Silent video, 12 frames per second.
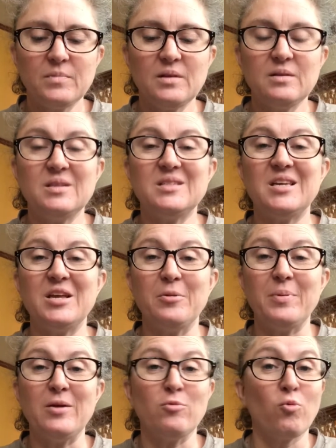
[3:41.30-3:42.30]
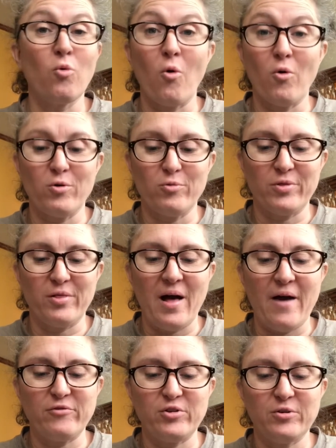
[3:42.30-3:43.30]
The centipede roared with
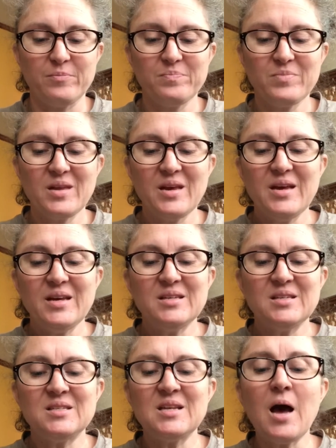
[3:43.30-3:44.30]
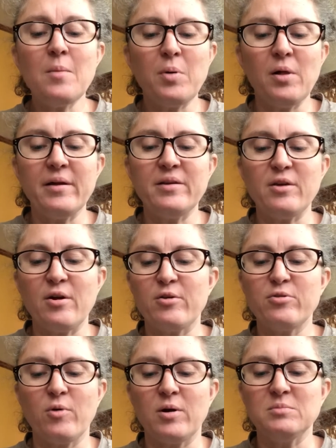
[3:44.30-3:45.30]
laughter. "Stop pulling the
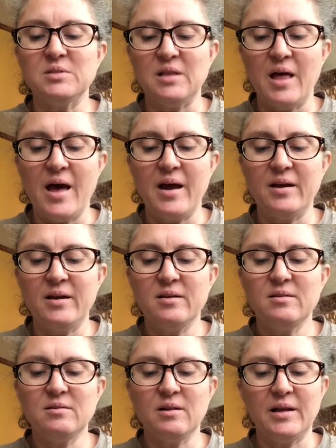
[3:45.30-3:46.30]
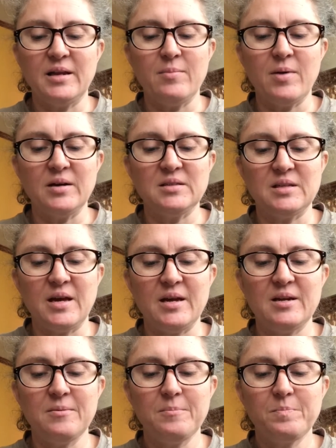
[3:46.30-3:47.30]
earthworm's leg," the ladybug said.